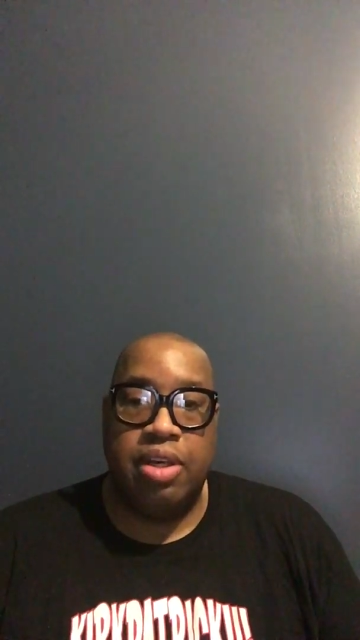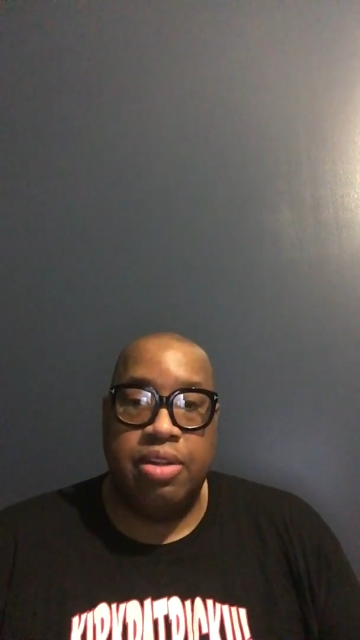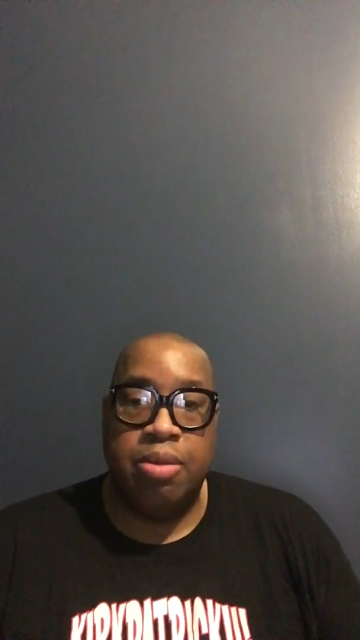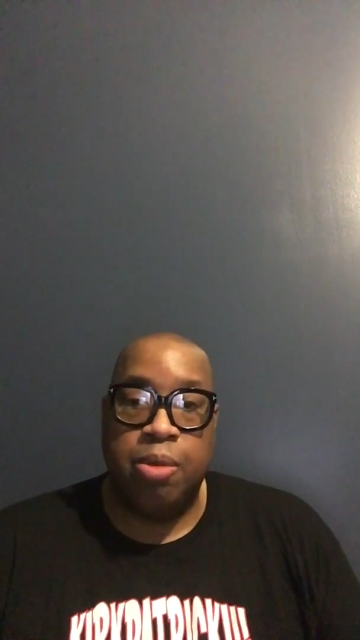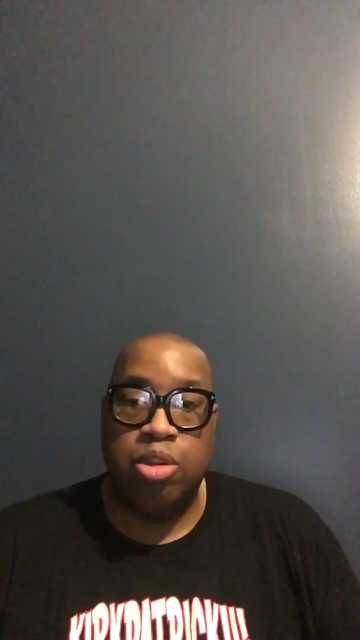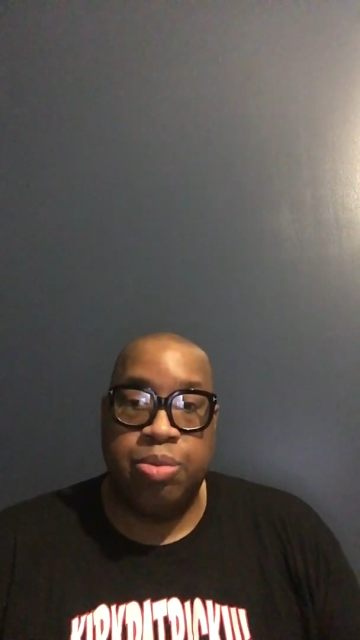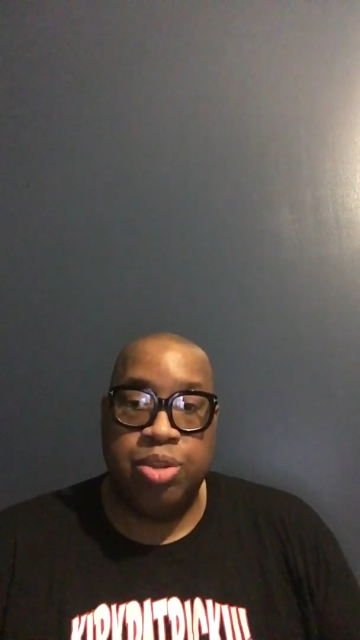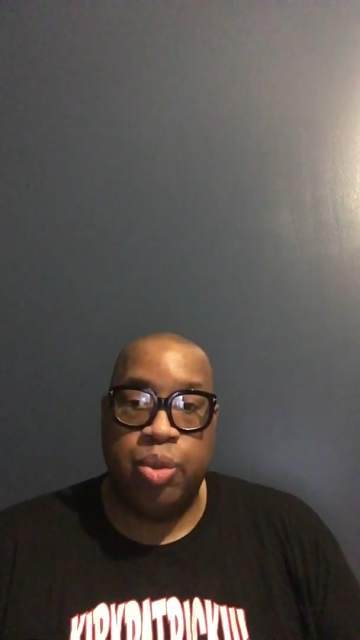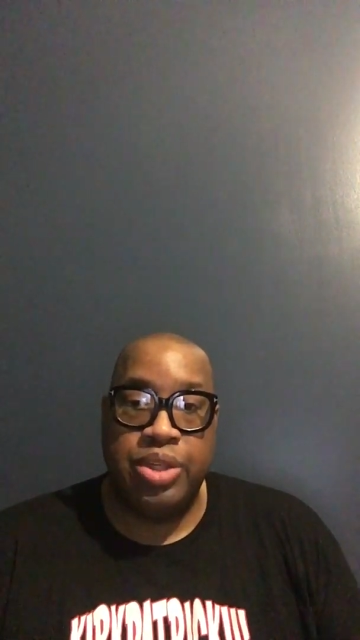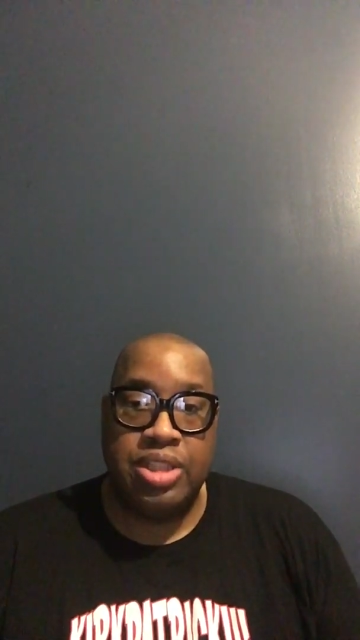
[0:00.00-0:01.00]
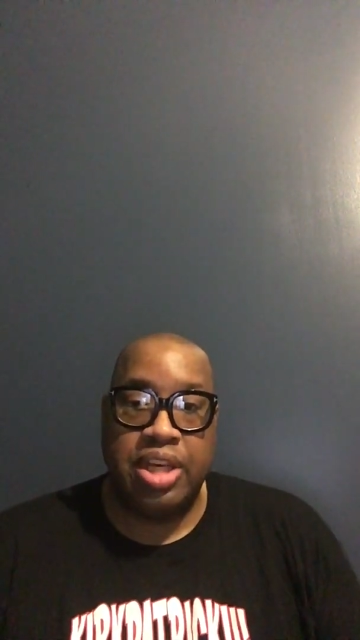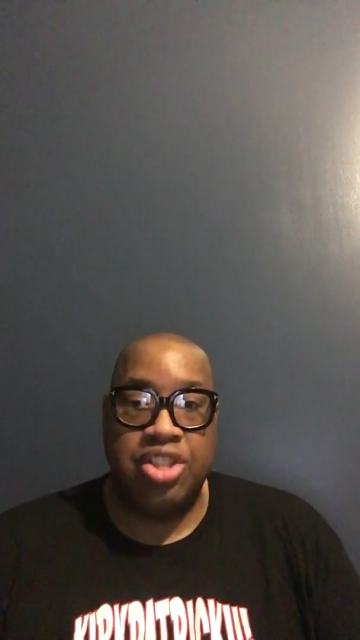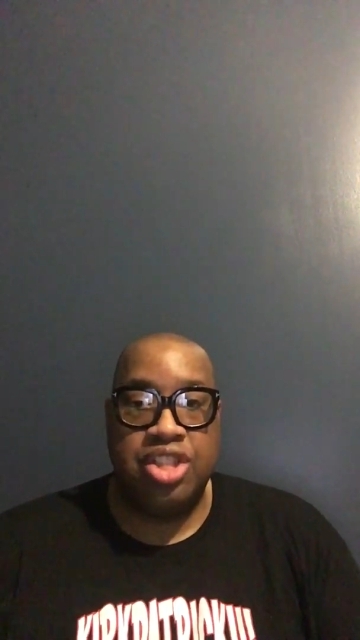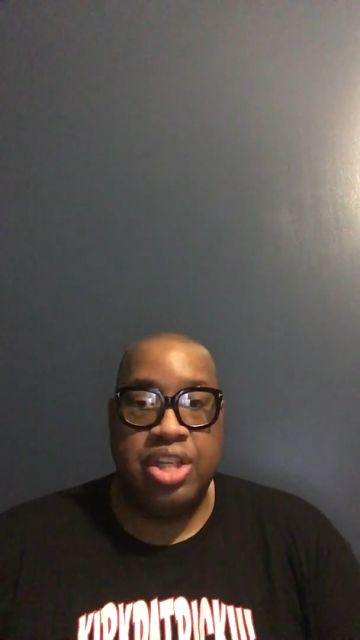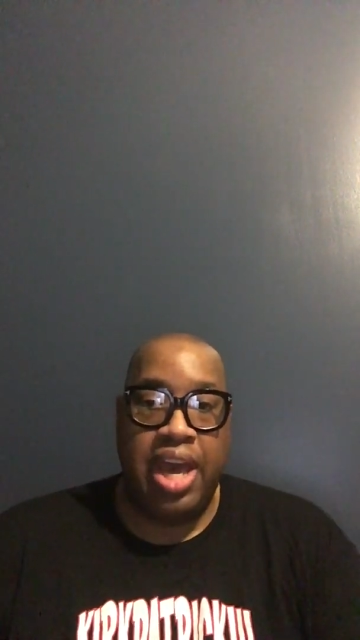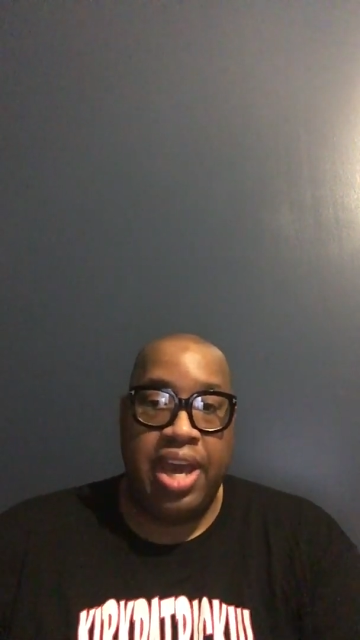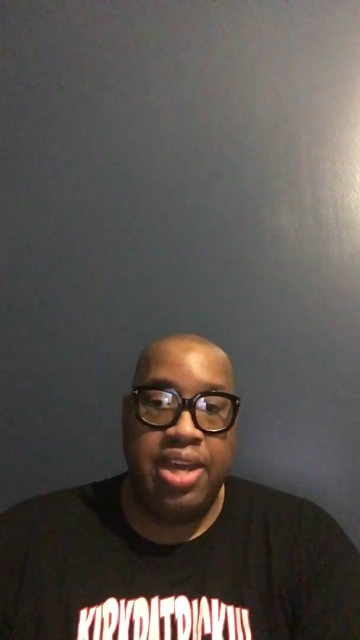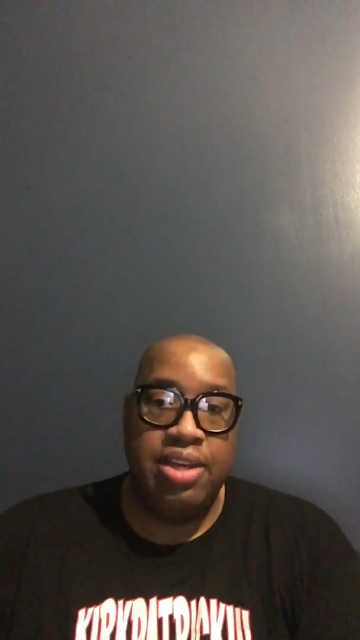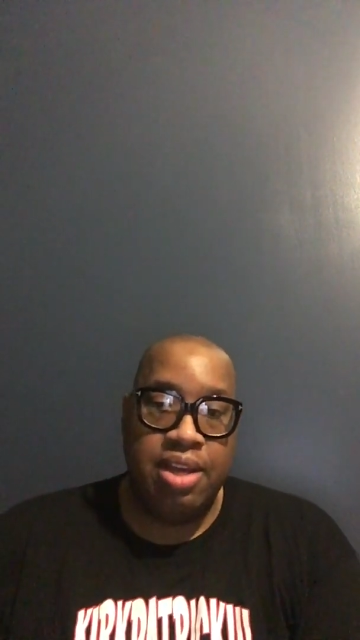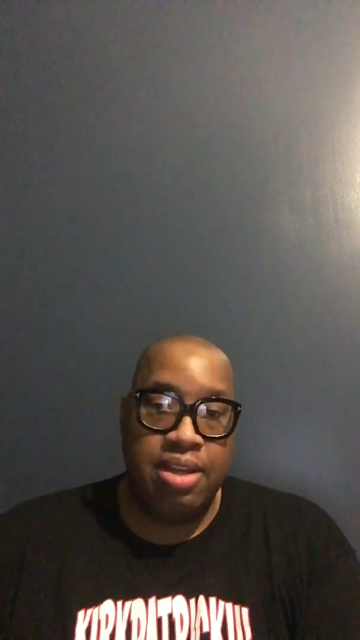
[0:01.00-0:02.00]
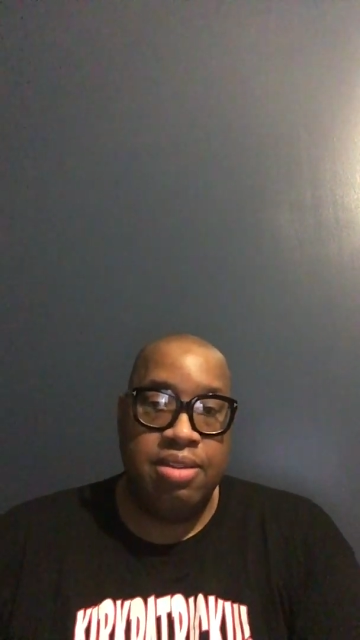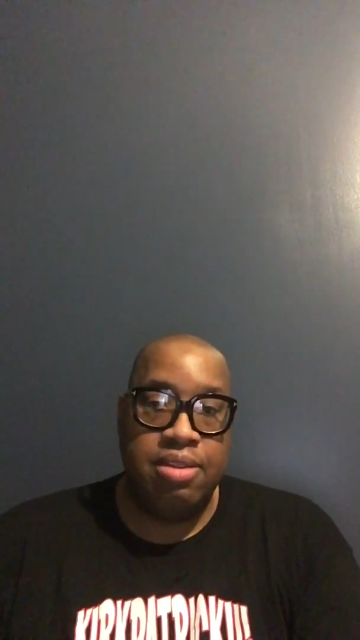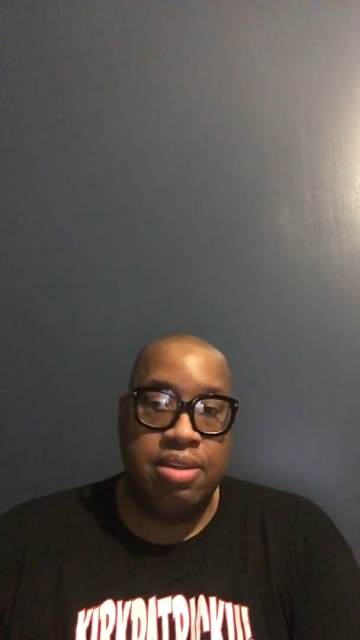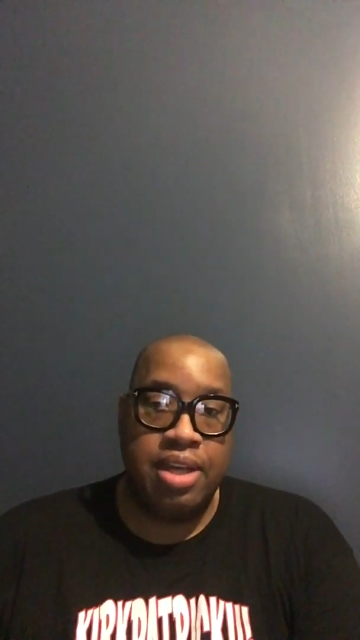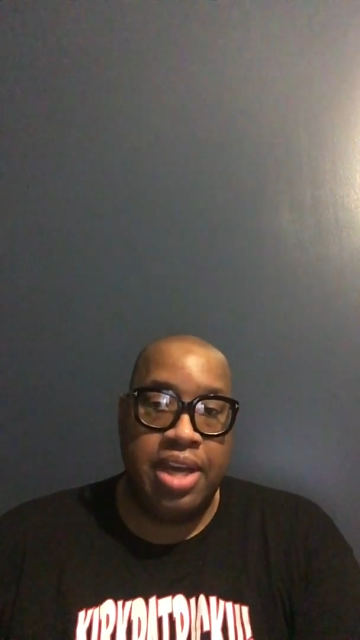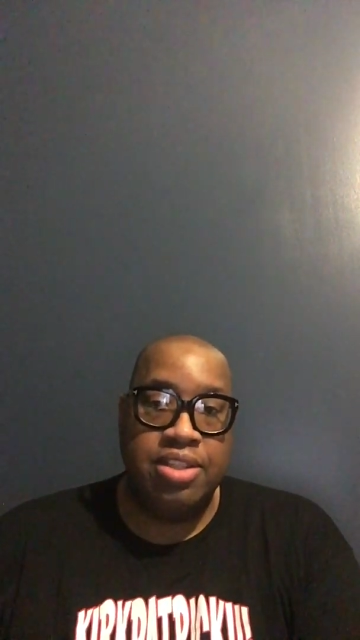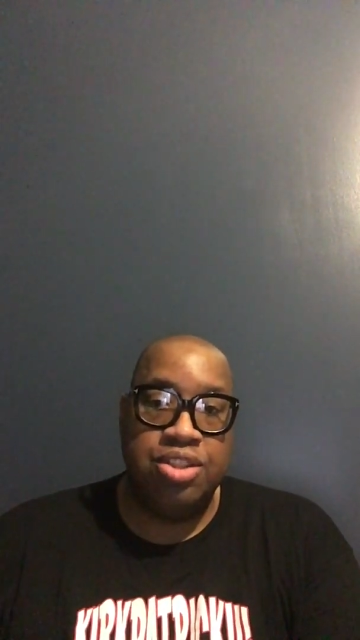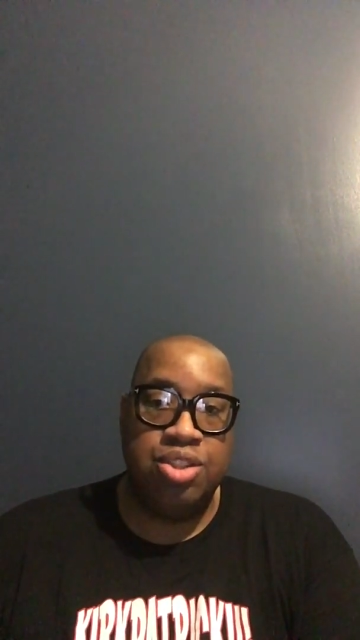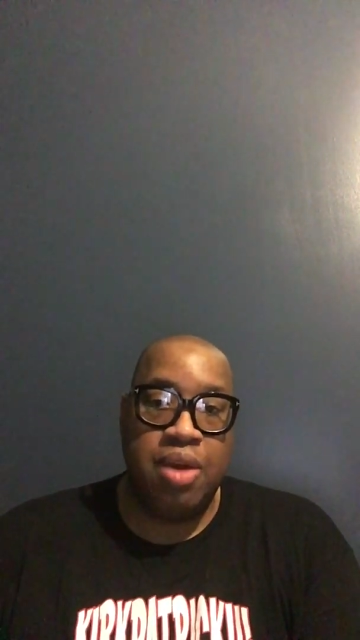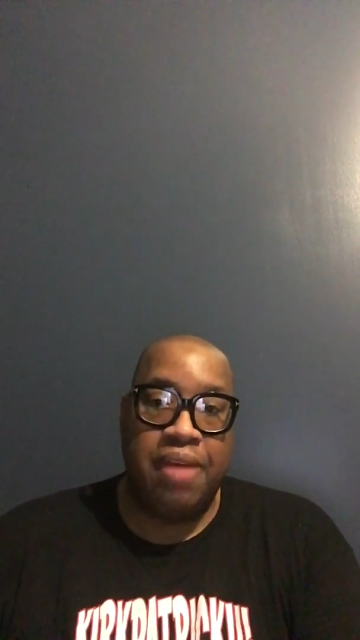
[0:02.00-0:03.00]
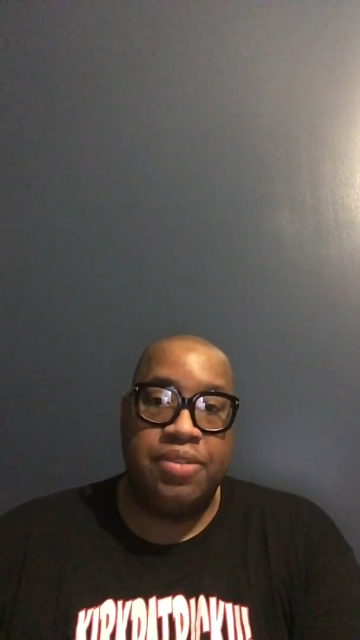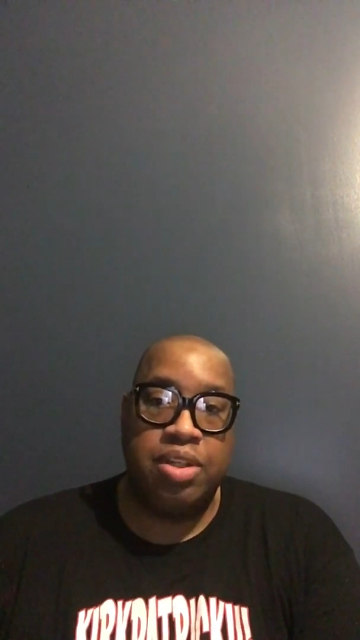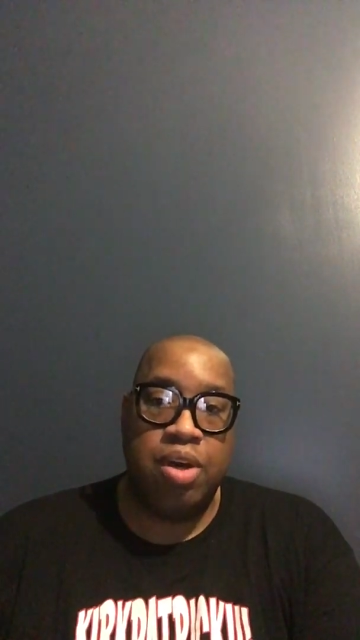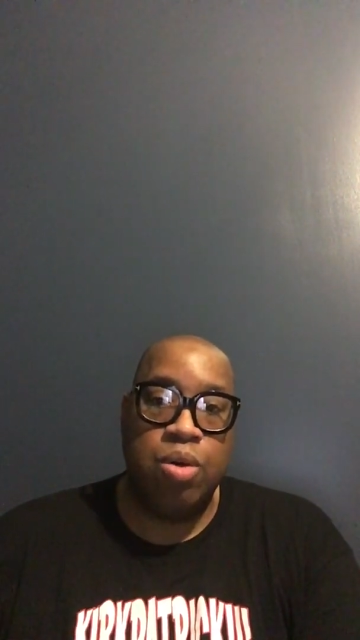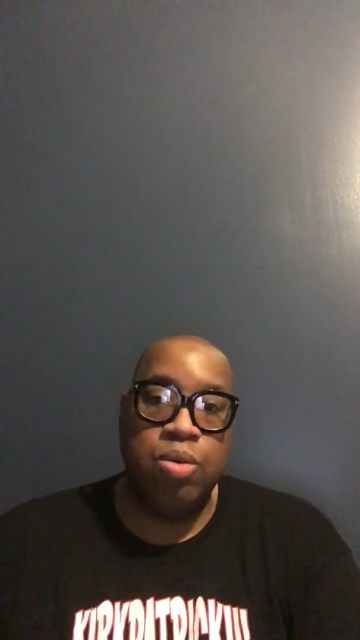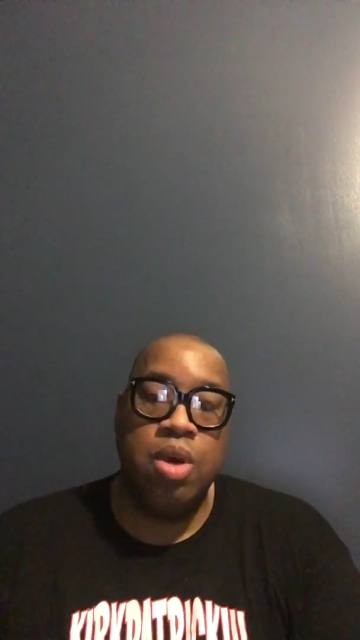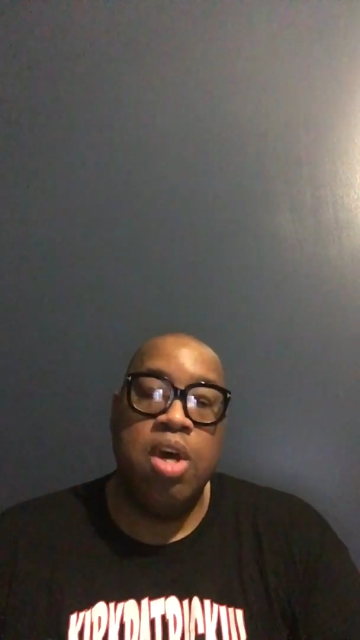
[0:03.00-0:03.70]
multiple choice section and in the cases you have to code.